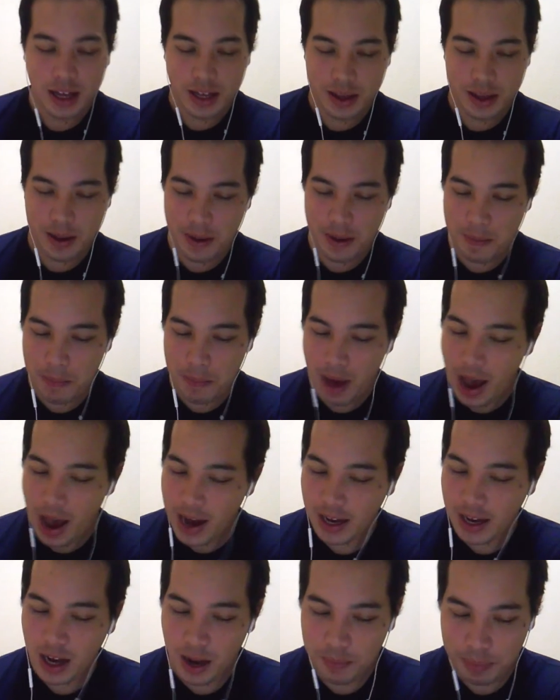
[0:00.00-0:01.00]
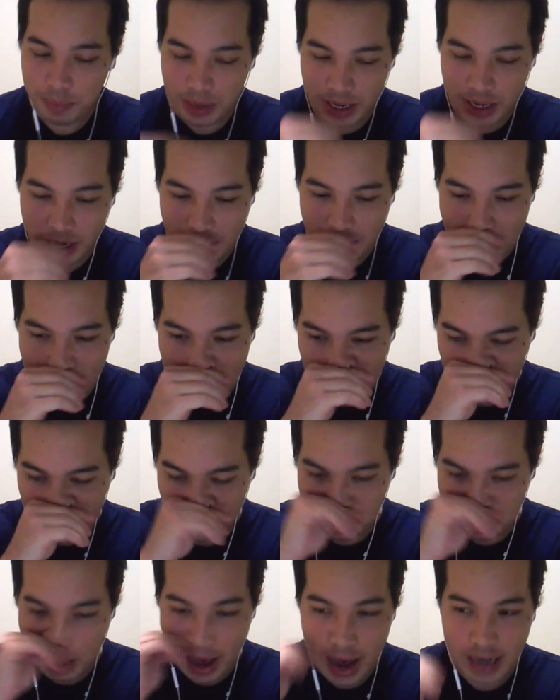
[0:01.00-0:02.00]
might not be as
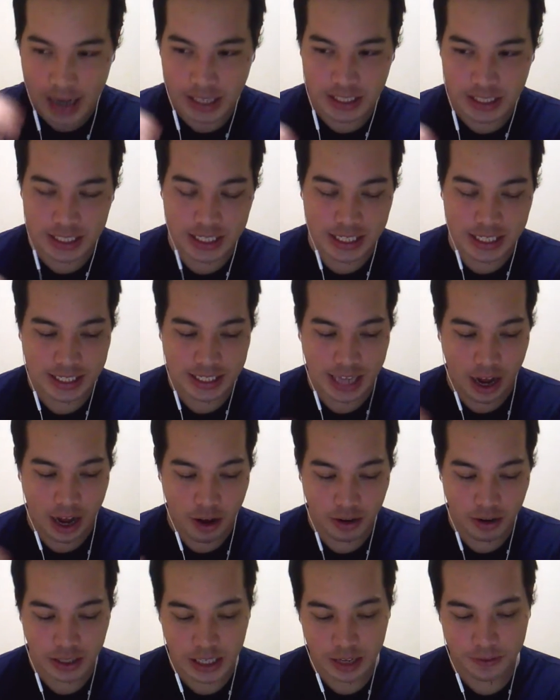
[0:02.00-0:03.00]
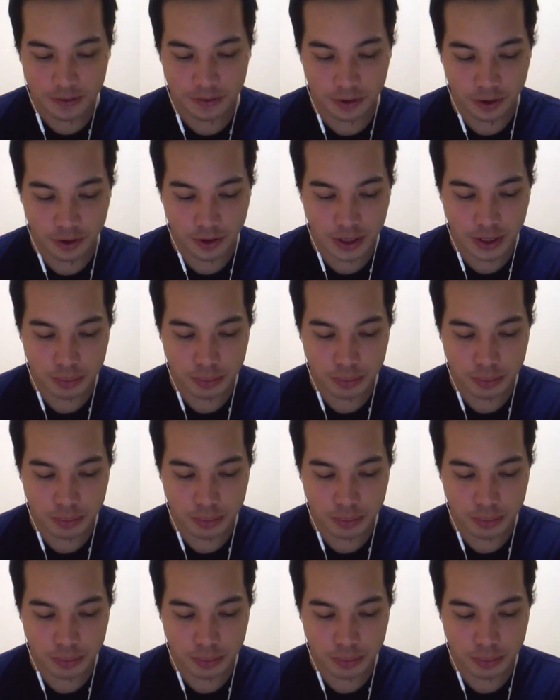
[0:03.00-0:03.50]
bad as it sounds at first,